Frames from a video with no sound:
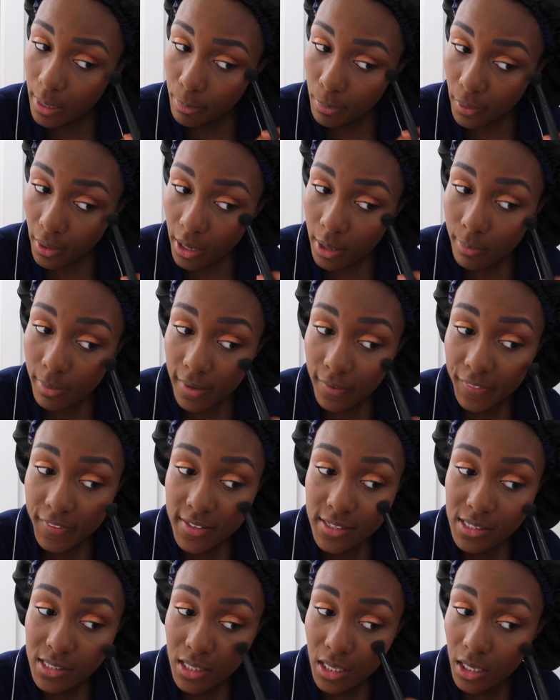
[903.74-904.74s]
I pray about
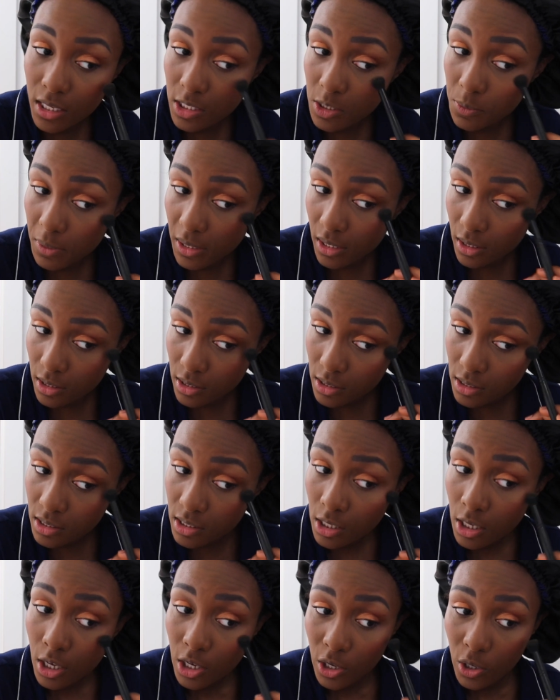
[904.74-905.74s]
these things because
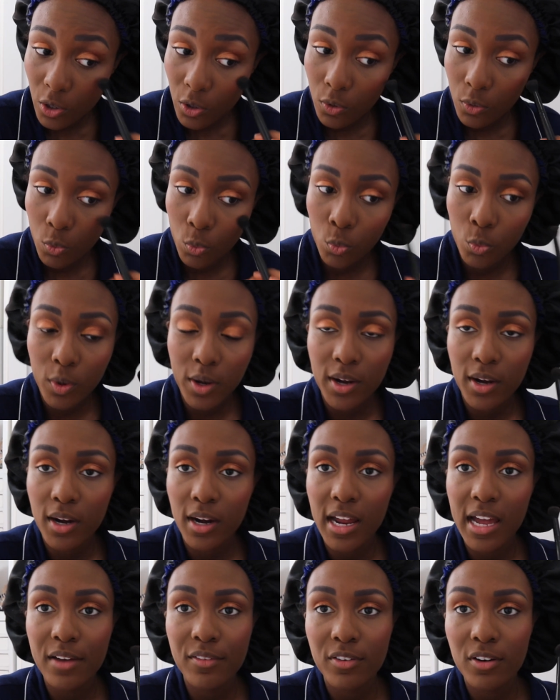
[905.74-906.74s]

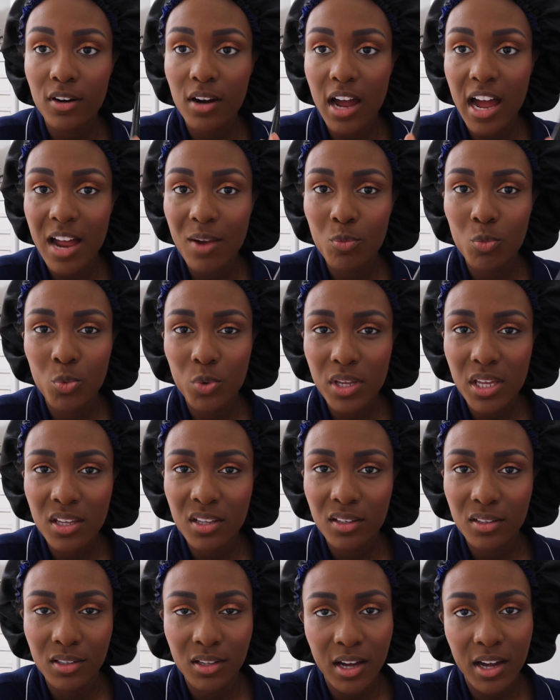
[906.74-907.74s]
wherever I'm weak,
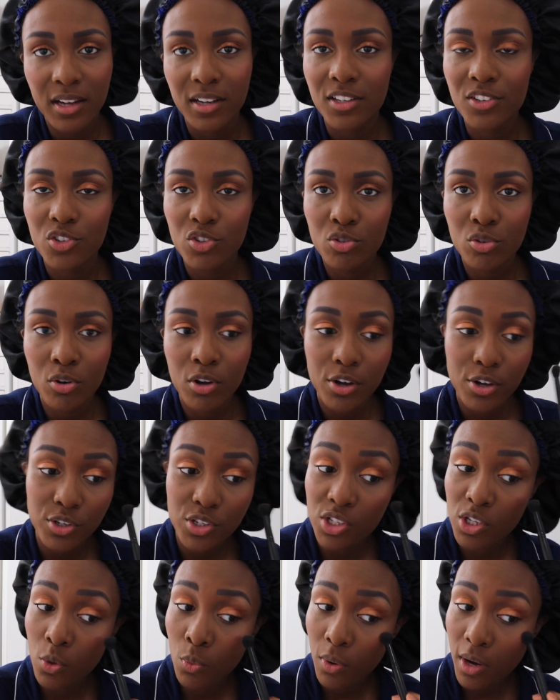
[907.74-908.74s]
God is strong.
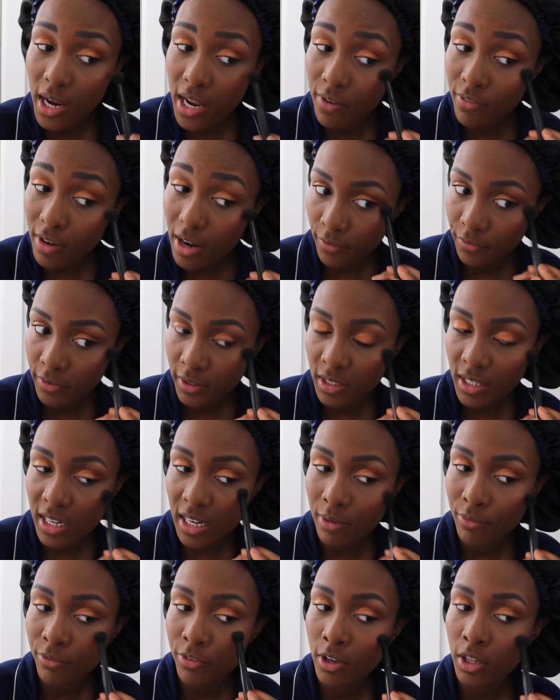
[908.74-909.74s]
So wherever I feel like
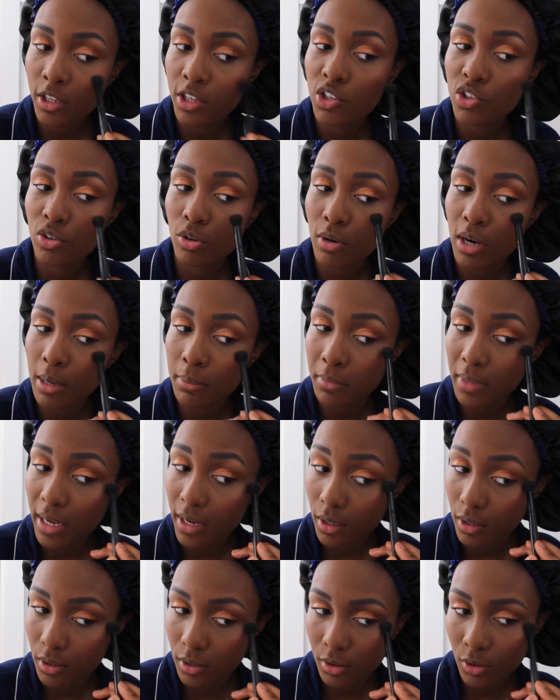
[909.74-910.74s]
I'm falling short, I'm
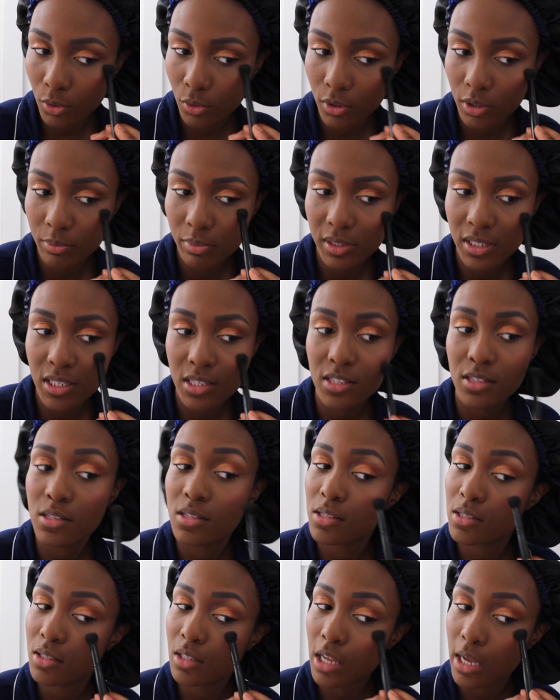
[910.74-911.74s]
like, Lord,
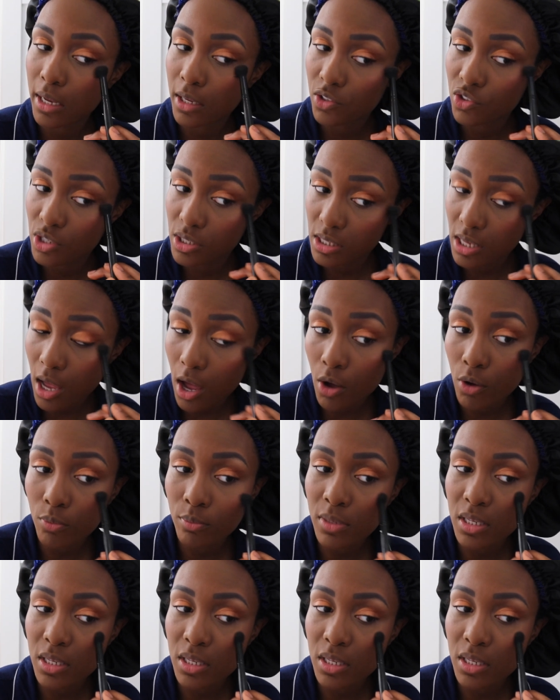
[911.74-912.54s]
please, like, just help